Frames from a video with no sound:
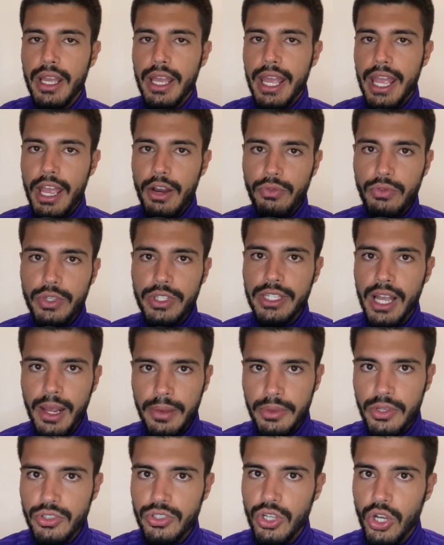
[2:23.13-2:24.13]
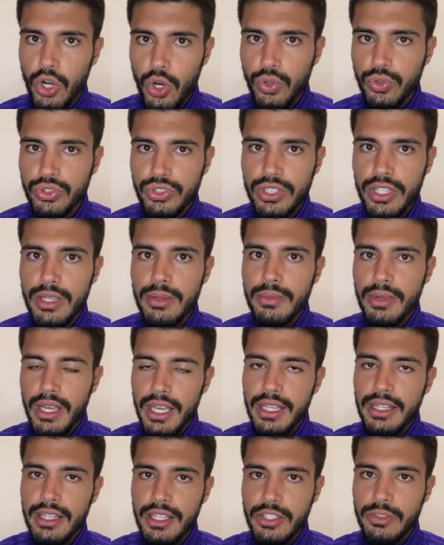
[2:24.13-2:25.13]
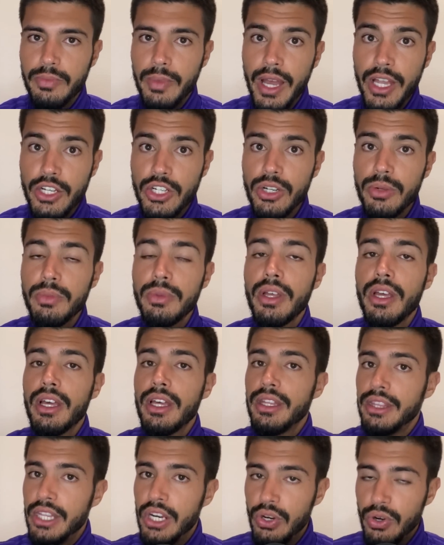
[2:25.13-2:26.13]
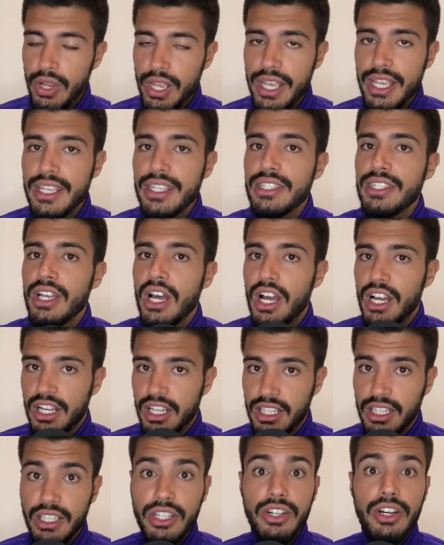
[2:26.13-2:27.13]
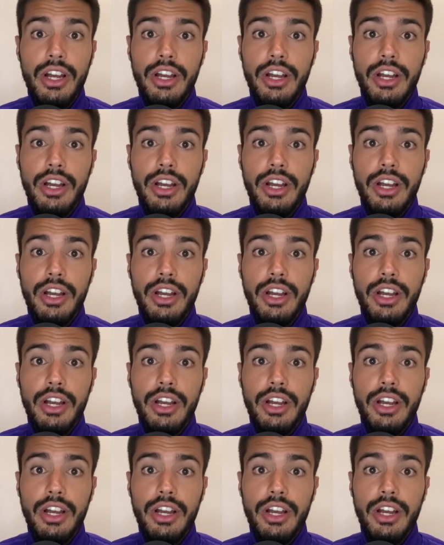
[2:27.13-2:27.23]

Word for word: every time there's a host team in this matchup, there is a clear